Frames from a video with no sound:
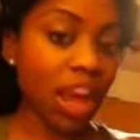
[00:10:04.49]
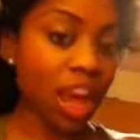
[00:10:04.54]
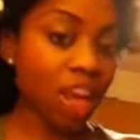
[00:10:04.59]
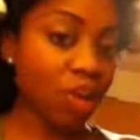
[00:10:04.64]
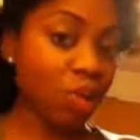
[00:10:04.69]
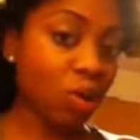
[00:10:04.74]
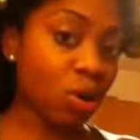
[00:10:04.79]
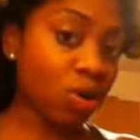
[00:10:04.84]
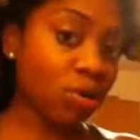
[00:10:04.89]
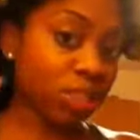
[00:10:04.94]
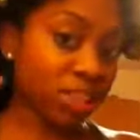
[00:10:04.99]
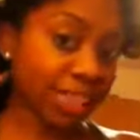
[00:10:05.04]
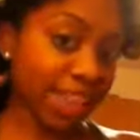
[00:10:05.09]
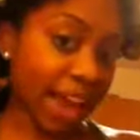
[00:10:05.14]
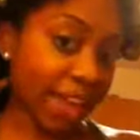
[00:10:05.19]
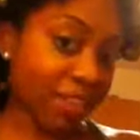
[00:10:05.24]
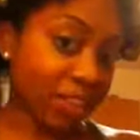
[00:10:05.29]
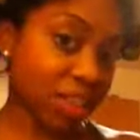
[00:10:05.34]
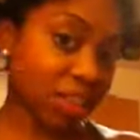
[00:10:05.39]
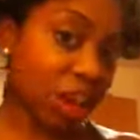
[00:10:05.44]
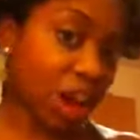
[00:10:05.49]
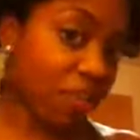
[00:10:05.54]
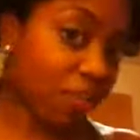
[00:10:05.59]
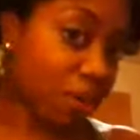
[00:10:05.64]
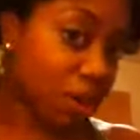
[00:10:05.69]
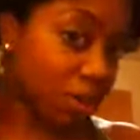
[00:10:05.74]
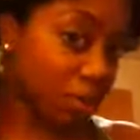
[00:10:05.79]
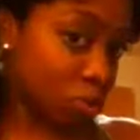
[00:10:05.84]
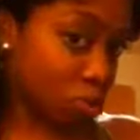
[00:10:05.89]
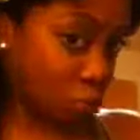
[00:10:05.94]
And you don't just have to start
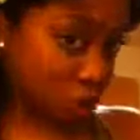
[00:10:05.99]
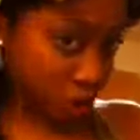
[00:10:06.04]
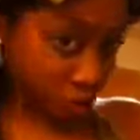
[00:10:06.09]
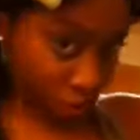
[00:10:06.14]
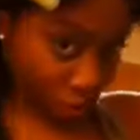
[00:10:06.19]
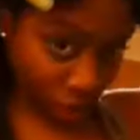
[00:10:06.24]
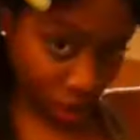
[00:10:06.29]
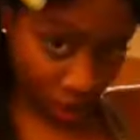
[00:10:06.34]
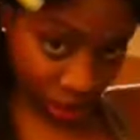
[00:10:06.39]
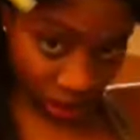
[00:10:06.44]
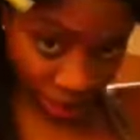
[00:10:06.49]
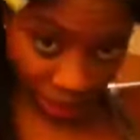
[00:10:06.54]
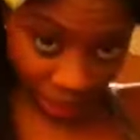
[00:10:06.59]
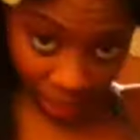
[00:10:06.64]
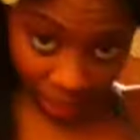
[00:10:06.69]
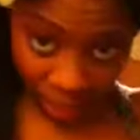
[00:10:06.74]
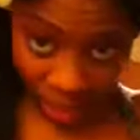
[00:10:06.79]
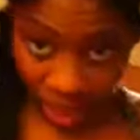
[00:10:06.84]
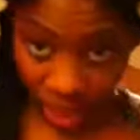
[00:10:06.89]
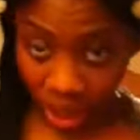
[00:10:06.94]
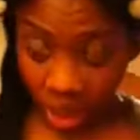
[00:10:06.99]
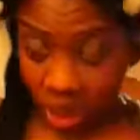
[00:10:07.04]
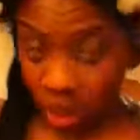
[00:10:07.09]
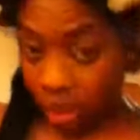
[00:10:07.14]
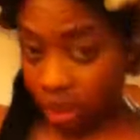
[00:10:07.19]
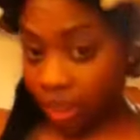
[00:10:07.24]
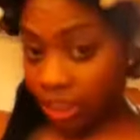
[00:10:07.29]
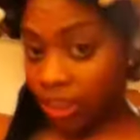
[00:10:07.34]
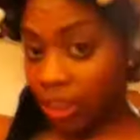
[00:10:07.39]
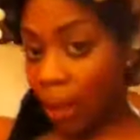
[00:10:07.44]
from the, you can really like,
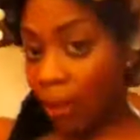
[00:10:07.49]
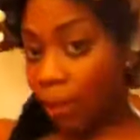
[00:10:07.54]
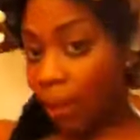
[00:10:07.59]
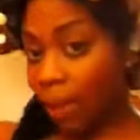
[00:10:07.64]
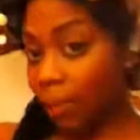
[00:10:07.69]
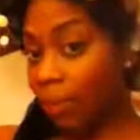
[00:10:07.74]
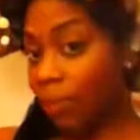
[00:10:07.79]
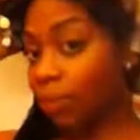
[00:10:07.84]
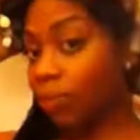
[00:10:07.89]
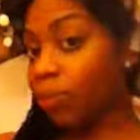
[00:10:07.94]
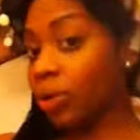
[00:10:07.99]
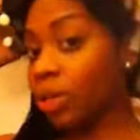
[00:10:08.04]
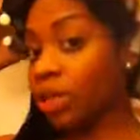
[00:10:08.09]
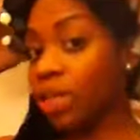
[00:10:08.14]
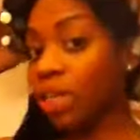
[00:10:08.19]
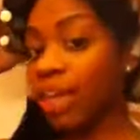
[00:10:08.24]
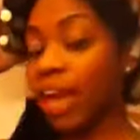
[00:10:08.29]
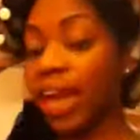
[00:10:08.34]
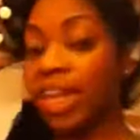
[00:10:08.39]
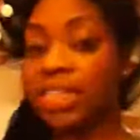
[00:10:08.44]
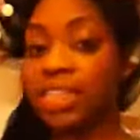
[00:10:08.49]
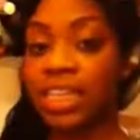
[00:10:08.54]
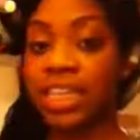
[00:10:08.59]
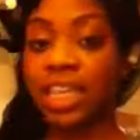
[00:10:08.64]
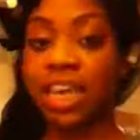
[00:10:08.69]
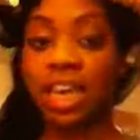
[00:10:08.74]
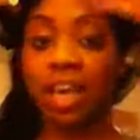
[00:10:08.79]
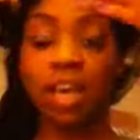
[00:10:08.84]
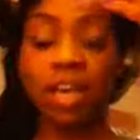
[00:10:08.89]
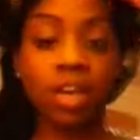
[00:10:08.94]
some people really like to
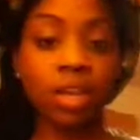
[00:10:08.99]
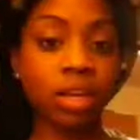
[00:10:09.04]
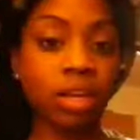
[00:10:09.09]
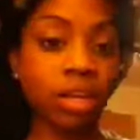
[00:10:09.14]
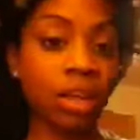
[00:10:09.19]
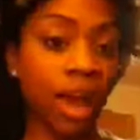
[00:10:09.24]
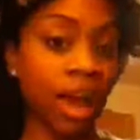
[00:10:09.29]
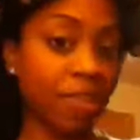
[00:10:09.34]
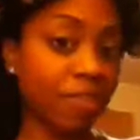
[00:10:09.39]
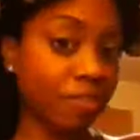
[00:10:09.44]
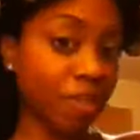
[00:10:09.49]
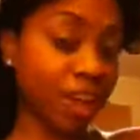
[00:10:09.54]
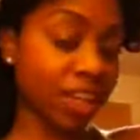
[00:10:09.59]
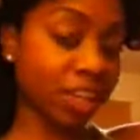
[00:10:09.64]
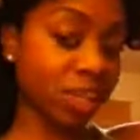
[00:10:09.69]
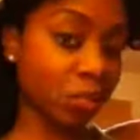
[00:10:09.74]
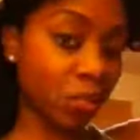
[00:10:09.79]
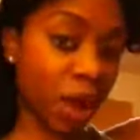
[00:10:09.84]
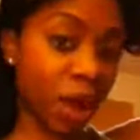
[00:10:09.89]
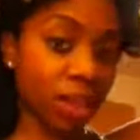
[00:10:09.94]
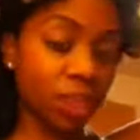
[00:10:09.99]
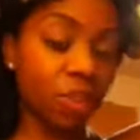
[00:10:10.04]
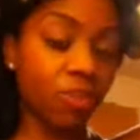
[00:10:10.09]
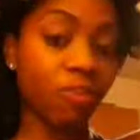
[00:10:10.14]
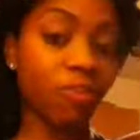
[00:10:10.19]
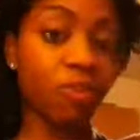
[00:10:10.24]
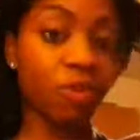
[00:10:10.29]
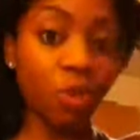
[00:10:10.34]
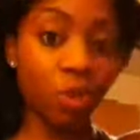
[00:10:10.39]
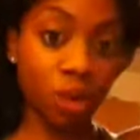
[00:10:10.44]
get like flexi rod the
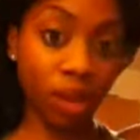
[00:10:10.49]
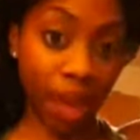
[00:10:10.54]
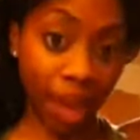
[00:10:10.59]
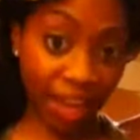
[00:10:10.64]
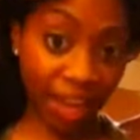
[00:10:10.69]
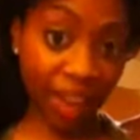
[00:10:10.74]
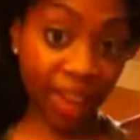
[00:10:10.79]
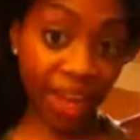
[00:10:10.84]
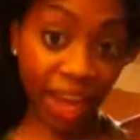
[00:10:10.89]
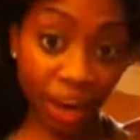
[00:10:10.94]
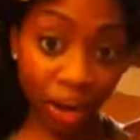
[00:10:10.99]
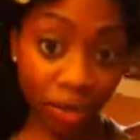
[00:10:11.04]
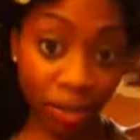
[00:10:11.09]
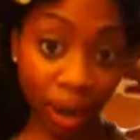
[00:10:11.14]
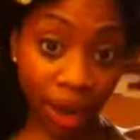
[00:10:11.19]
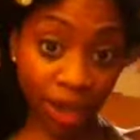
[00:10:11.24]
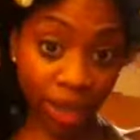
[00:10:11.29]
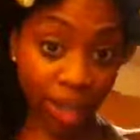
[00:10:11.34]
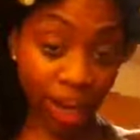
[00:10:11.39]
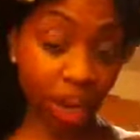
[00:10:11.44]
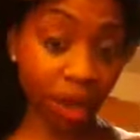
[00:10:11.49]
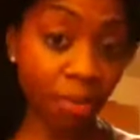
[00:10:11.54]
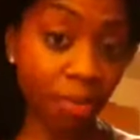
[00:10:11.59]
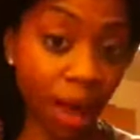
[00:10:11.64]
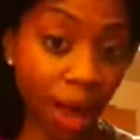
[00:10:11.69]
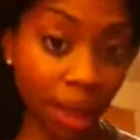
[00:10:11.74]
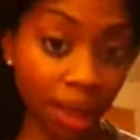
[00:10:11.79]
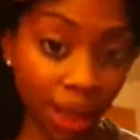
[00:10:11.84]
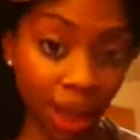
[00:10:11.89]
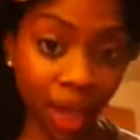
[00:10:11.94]
full, like layer by layer
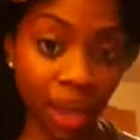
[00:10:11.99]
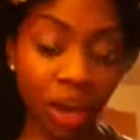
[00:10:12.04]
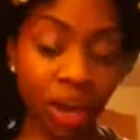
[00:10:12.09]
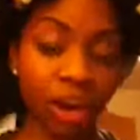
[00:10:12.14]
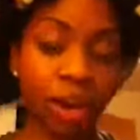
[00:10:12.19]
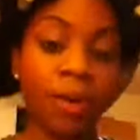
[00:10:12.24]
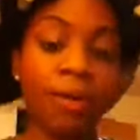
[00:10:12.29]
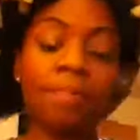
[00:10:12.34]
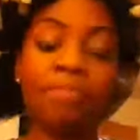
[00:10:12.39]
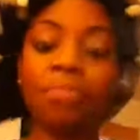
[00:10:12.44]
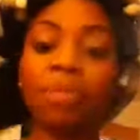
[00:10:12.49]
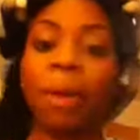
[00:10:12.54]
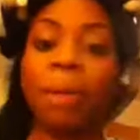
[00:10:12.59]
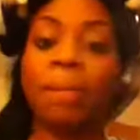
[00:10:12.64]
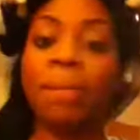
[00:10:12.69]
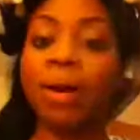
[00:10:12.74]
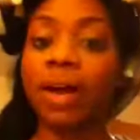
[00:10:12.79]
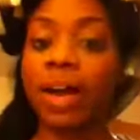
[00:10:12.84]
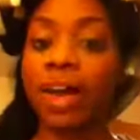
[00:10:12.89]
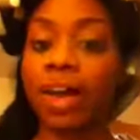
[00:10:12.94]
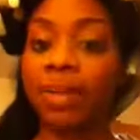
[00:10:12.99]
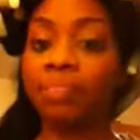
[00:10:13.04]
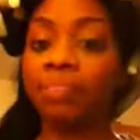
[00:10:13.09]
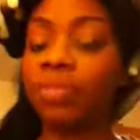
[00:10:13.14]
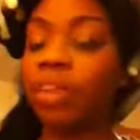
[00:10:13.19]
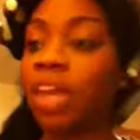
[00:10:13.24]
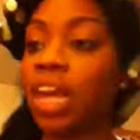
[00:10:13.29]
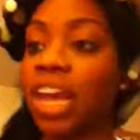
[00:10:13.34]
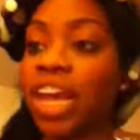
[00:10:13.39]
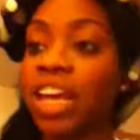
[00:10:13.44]
by layer. But
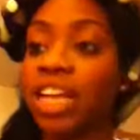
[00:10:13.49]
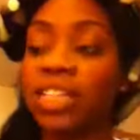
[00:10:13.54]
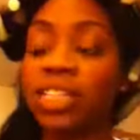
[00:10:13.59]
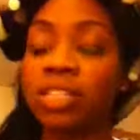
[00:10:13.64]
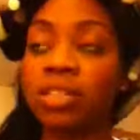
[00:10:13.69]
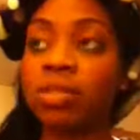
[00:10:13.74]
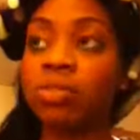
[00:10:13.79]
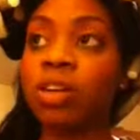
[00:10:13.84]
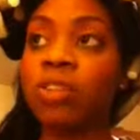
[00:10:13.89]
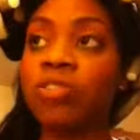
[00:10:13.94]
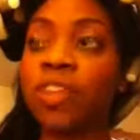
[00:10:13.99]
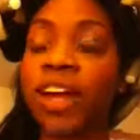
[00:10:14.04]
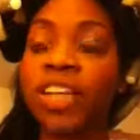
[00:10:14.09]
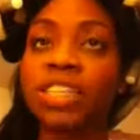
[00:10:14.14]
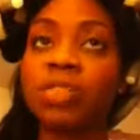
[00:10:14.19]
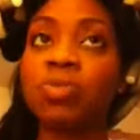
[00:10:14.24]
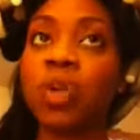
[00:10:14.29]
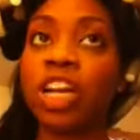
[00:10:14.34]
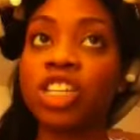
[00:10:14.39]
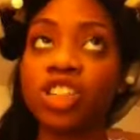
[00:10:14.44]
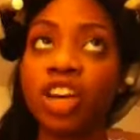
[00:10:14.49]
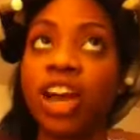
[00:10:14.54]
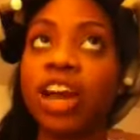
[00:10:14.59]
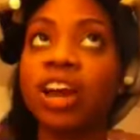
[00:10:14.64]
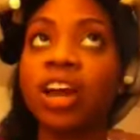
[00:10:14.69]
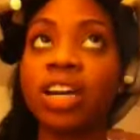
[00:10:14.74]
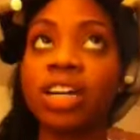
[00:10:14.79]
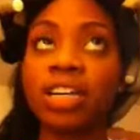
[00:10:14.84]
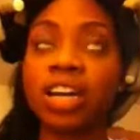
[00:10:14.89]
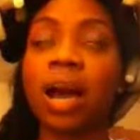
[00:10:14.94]
it's the flexi rod, your
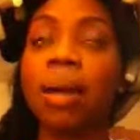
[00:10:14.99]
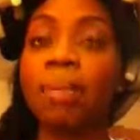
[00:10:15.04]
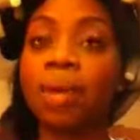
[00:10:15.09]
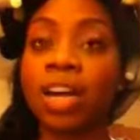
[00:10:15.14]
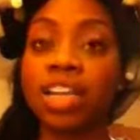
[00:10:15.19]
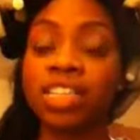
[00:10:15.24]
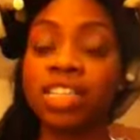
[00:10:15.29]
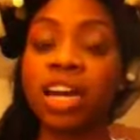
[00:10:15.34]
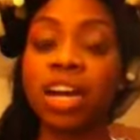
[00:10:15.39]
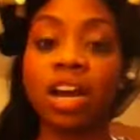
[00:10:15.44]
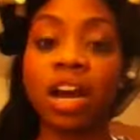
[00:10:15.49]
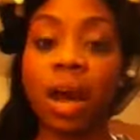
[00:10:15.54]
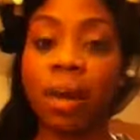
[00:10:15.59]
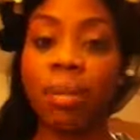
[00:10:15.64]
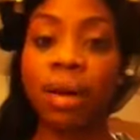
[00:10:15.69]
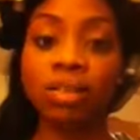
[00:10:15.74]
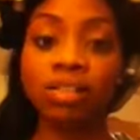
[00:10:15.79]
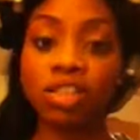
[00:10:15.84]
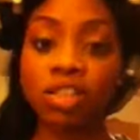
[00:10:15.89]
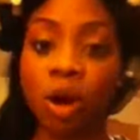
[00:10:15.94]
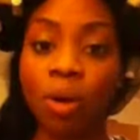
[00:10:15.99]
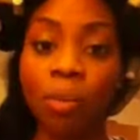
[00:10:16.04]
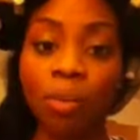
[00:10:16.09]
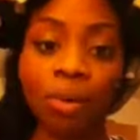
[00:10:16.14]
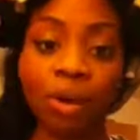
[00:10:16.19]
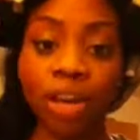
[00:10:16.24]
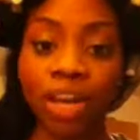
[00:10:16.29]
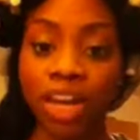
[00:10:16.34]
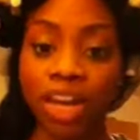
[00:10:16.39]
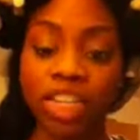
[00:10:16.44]
hair gonna come, it's gonna come out so
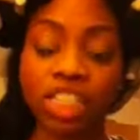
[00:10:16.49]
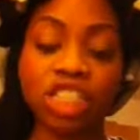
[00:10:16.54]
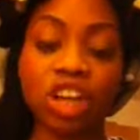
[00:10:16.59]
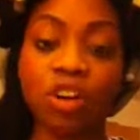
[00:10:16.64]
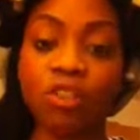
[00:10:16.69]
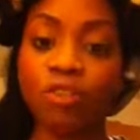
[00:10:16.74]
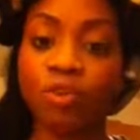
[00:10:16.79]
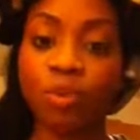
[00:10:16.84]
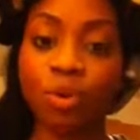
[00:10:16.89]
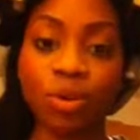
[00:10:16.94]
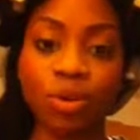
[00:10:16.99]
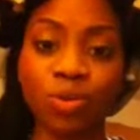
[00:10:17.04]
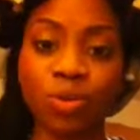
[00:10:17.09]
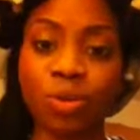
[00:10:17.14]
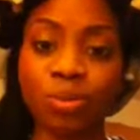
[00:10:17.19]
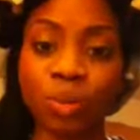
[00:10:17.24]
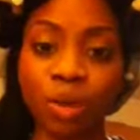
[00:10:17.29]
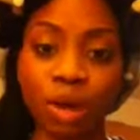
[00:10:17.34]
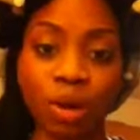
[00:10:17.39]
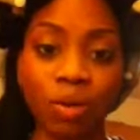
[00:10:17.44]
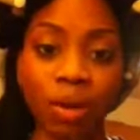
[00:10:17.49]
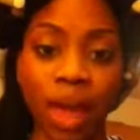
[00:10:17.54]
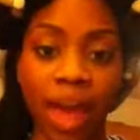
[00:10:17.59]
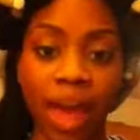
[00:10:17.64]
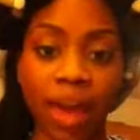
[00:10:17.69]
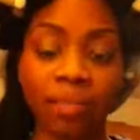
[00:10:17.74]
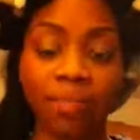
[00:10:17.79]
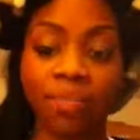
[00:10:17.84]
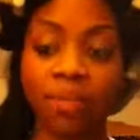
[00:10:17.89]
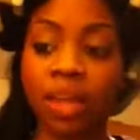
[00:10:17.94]
pretty and so full, you'll be
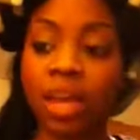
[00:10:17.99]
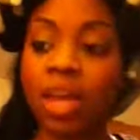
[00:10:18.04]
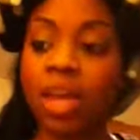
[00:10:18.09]
okay.